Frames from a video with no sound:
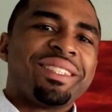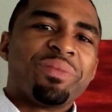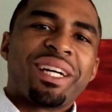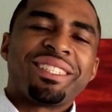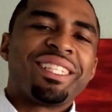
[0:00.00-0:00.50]

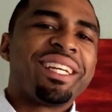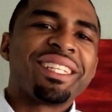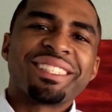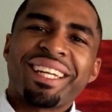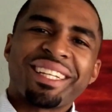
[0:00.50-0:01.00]
my check
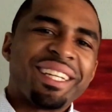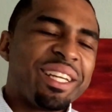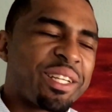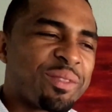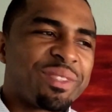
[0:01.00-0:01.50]
is like an
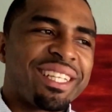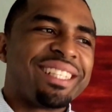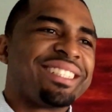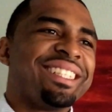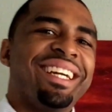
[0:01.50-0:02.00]
income
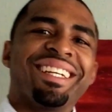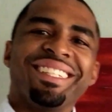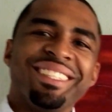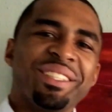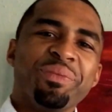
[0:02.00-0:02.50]
tax check,
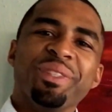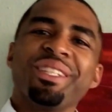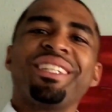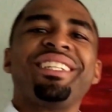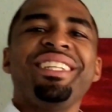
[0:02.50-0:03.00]
and it's the
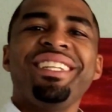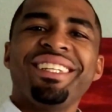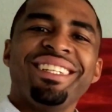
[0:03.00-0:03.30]
middle of the year,